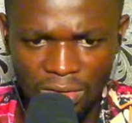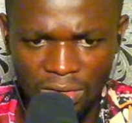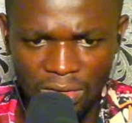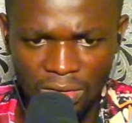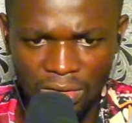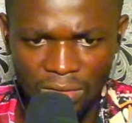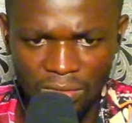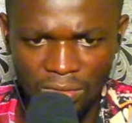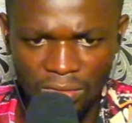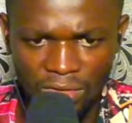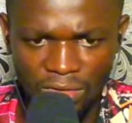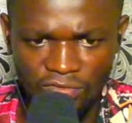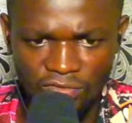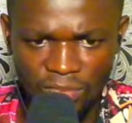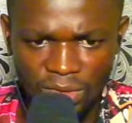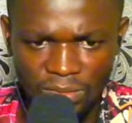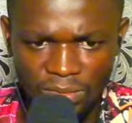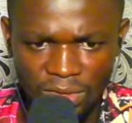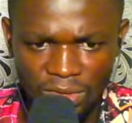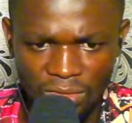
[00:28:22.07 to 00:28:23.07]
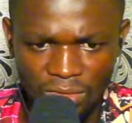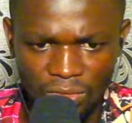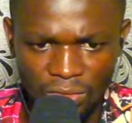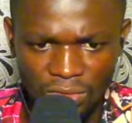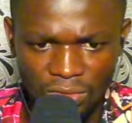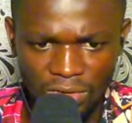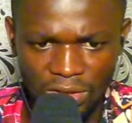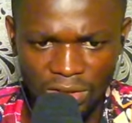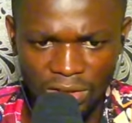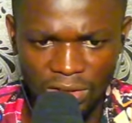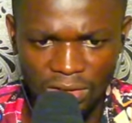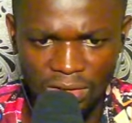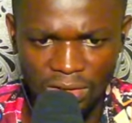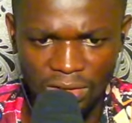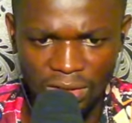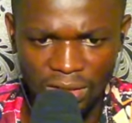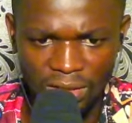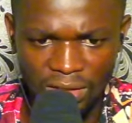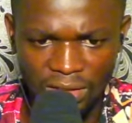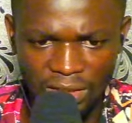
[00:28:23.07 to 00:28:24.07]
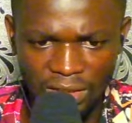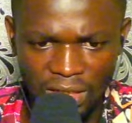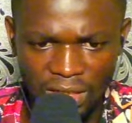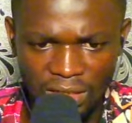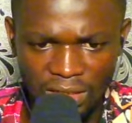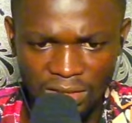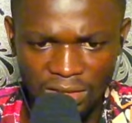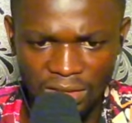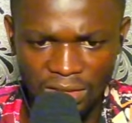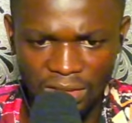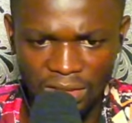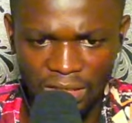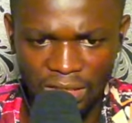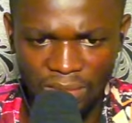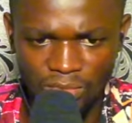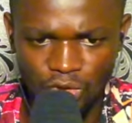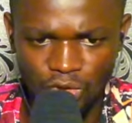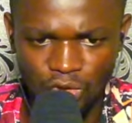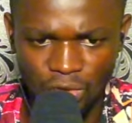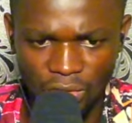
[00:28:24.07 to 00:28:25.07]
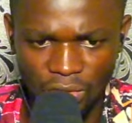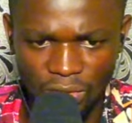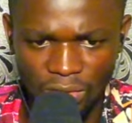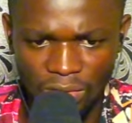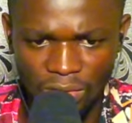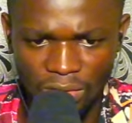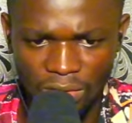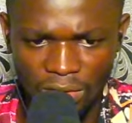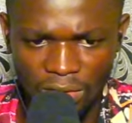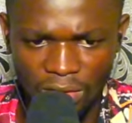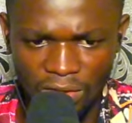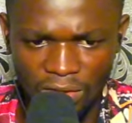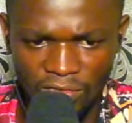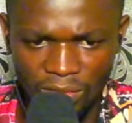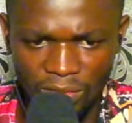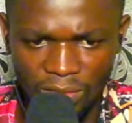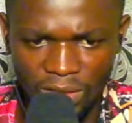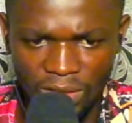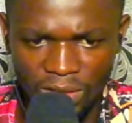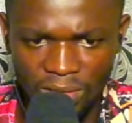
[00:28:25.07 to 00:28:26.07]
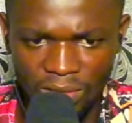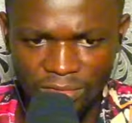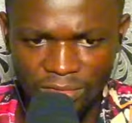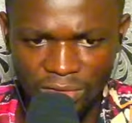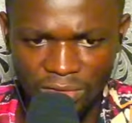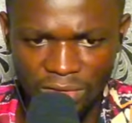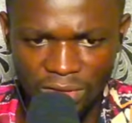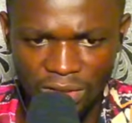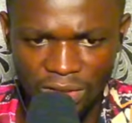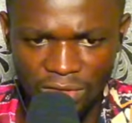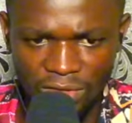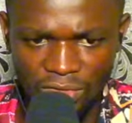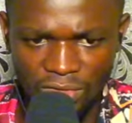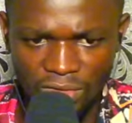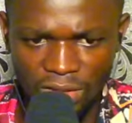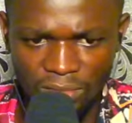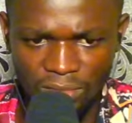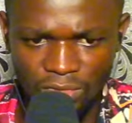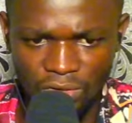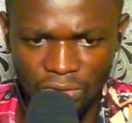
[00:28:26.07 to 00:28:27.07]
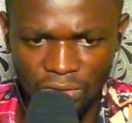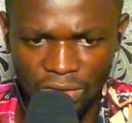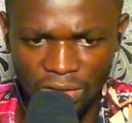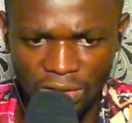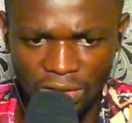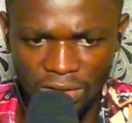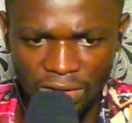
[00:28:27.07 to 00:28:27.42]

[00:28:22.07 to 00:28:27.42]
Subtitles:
What if my opponent goes here? I think I can still capture. And if opponent captures here, I just capture here.